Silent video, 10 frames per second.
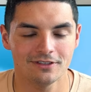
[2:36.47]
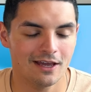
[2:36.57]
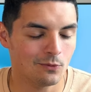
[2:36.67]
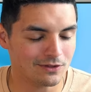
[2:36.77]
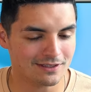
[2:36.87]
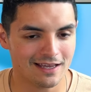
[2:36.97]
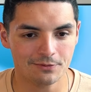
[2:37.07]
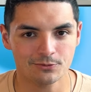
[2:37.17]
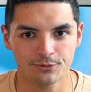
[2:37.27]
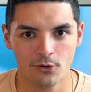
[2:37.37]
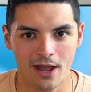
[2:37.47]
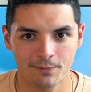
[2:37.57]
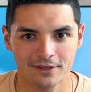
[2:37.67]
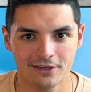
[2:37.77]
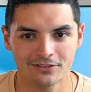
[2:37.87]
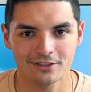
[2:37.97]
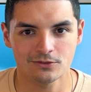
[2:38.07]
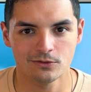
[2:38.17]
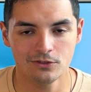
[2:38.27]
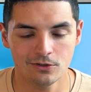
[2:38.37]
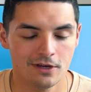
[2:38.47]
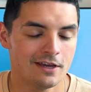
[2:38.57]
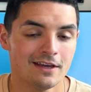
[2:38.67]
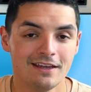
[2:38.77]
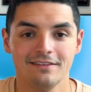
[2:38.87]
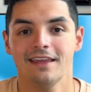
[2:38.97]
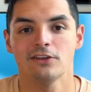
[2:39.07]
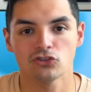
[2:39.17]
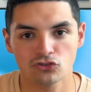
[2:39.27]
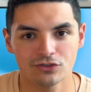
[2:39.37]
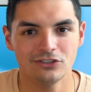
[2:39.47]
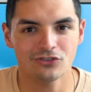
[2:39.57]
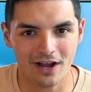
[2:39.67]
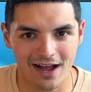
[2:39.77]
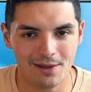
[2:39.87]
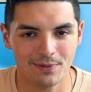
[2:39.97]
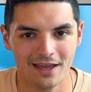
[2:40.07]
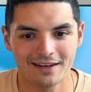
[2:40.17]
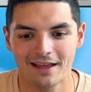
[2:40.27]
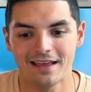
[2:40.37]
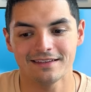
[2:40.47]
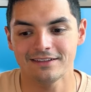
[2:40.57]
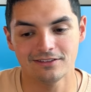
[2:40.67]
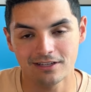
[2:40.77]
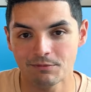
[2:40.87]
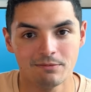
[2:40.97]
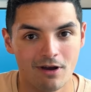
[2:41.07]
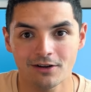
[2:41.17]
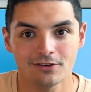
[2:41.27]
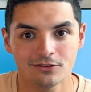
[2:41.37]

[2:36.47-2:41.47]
And what the Capture Pro application lets you do is, again, treat your iPad as a dummy monitor.